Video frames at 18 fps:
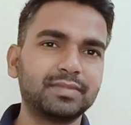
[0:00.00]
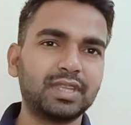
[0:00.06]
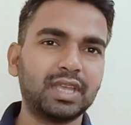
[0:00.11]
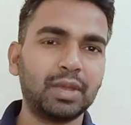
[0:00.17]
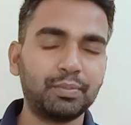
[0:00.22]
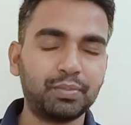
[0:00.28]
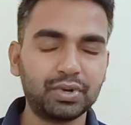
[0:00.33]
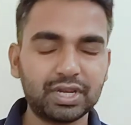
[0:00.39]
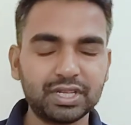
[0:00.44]

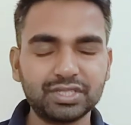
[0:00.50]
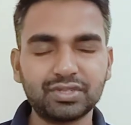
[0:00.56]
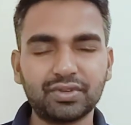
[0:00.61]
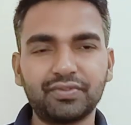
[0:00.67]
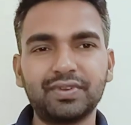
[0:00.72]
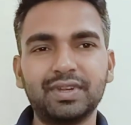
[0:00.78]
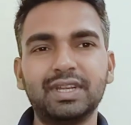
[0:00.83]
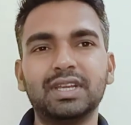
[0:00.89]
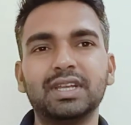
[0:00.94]
importance
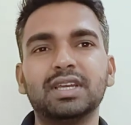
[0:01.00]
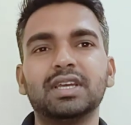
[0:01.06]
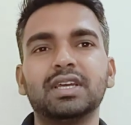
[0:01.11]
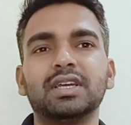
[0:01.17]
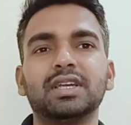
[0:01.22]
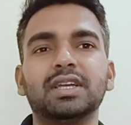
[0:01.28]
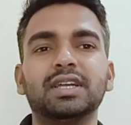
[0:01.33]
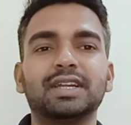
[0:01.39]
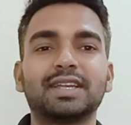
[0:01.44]
of
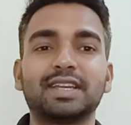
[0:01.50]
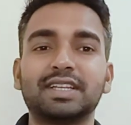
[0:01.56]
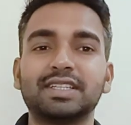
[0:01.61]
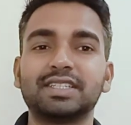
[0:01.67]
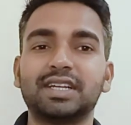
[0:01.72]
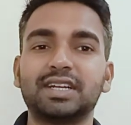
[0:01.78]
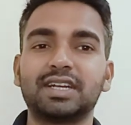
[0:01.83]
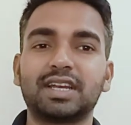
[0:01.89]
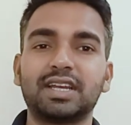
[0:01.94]

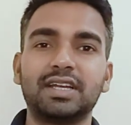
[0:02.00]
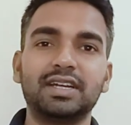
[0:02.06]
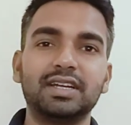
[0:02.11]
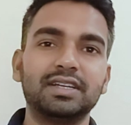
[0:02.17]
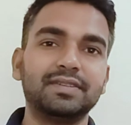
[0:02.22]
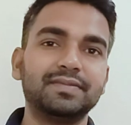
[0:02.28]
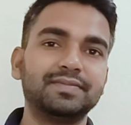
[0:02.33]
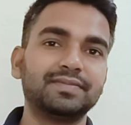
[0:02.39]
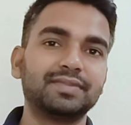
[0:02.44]
international trade.
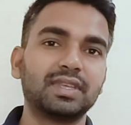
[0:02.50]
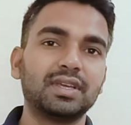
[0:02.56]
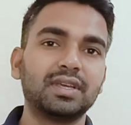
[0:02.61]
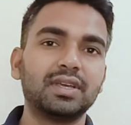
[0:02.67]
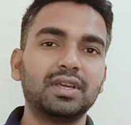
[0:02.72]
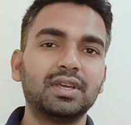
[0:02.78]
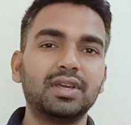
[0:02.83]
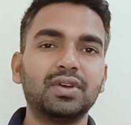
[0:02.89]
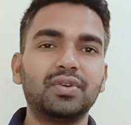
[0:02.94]

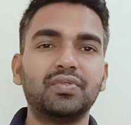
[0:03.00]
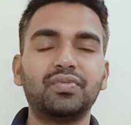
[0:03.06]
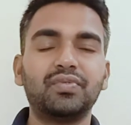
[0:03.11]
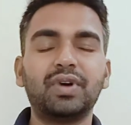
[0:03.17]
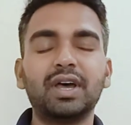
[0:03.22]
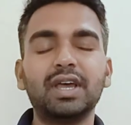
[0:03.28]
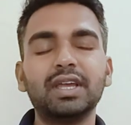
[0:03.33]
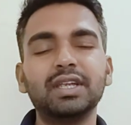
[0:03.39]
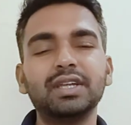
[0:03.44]

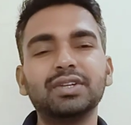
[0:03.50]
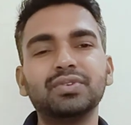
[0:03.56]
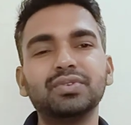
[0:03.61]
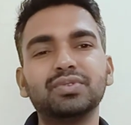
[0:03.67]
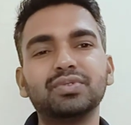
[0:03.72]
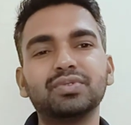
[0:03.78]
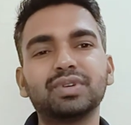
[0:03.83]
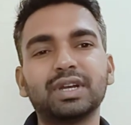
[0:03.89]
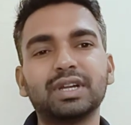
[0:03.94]
Why
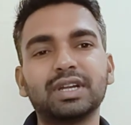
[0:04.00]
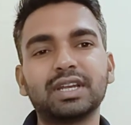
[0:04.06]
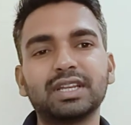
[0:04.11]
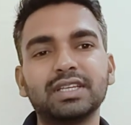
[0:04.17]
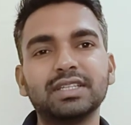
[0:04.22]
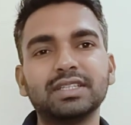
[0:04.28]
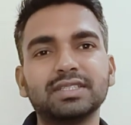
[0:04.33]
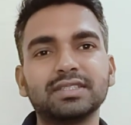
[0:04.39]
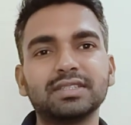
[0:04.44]
do
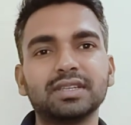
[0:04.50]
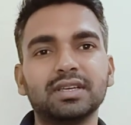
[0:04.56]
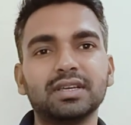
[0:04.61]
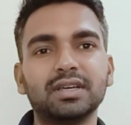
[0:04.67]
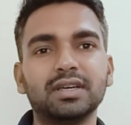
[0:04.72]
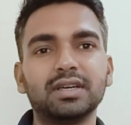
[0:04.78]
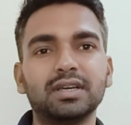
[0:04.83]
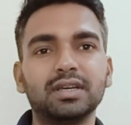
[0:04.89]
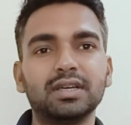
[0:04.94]
countries
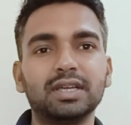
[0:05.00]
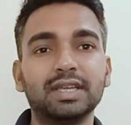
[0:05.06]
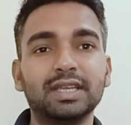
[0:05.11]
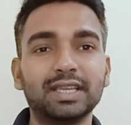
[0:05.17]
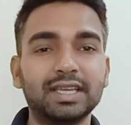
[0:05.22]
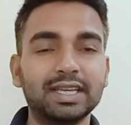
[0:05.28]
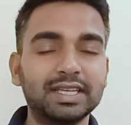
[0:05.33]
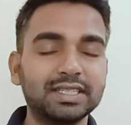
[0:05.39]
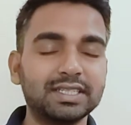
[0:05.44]

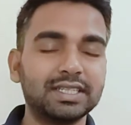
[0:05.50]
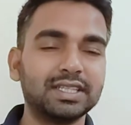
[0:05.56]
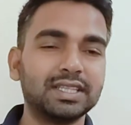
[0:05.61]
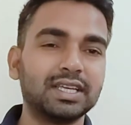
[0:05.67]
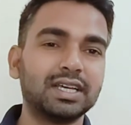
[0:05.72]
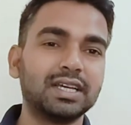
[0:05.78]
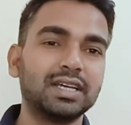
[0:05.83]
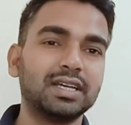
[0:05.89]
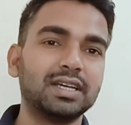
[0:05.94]
engage in
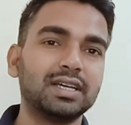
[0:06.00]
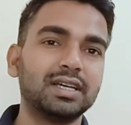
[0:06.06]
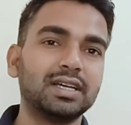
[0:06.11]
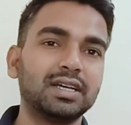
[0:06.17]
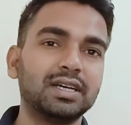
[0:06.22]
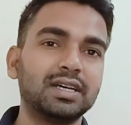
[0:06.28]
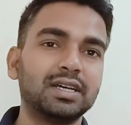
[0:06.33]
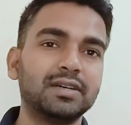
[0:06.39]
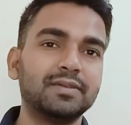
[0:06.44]

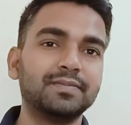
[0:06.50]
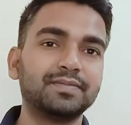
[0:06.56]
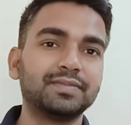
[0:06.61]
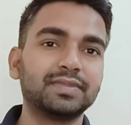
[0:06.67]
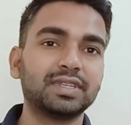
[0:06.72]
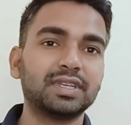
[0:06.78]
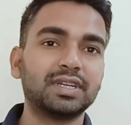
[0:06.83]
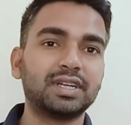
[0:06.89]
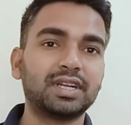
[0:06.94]
the
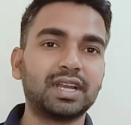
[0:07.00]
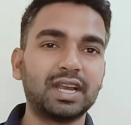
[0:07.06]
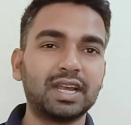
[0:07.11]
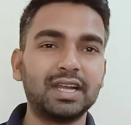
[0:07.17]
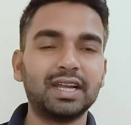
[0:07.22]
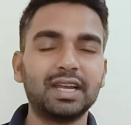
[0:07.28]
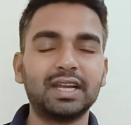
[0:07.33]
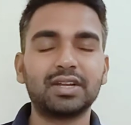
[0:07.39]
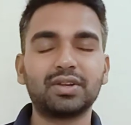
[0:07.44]

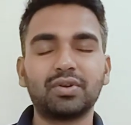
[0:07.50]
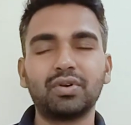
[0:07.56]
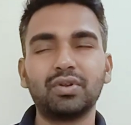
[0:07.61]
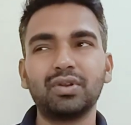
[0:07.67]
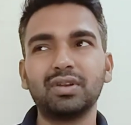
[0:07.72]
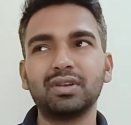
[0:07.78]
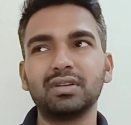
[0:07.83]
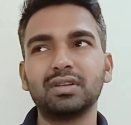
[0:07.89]
trade at all?